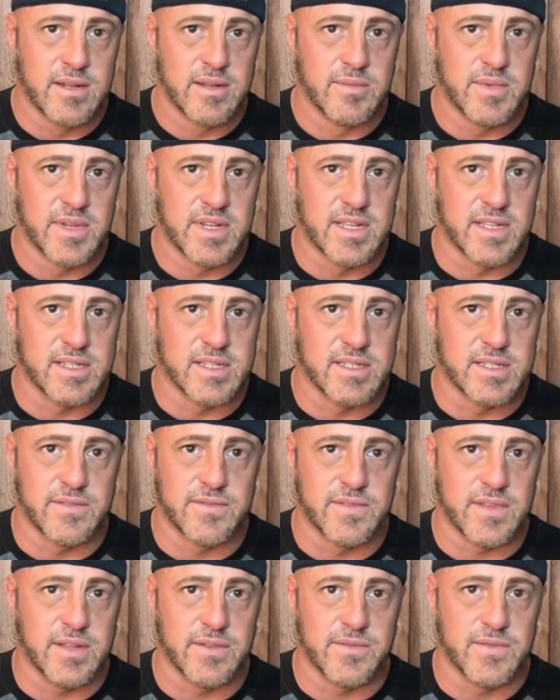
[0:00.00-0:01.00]
Because
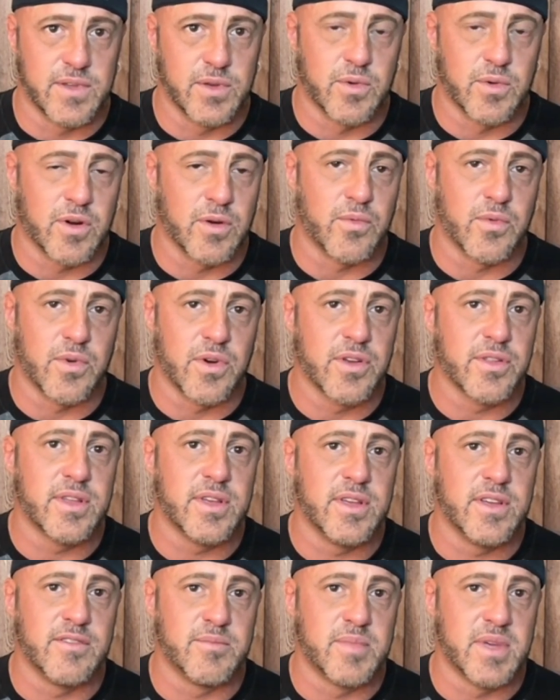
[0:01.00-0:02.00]
if, if you weren't
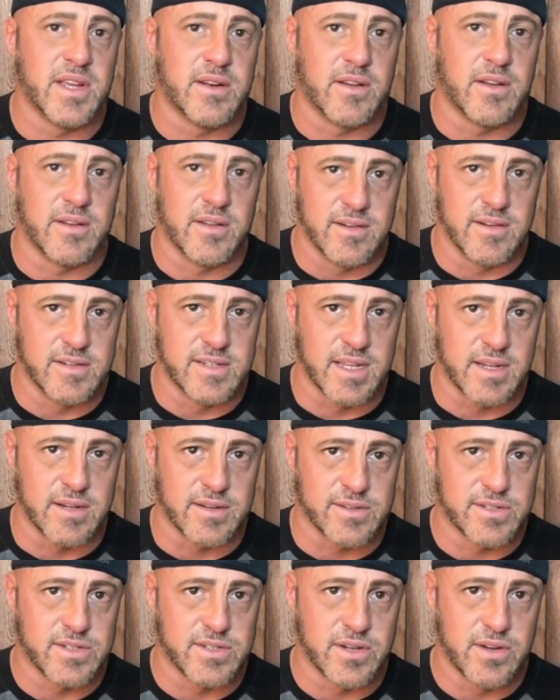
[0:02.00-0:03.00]
worthy of being on
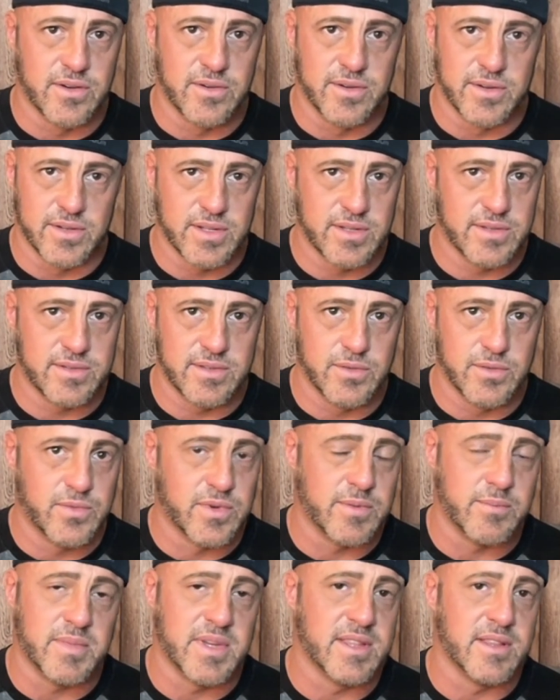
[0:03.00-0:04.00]
Undertaker's show, you, you
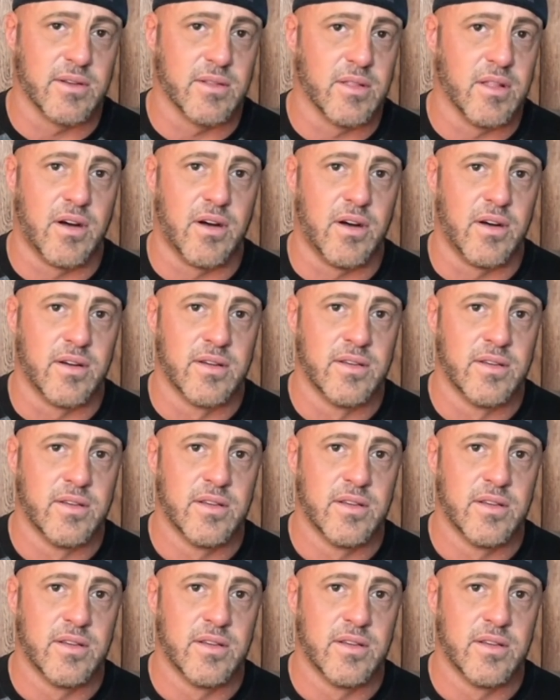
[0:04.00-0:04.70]
wouldn't be there long.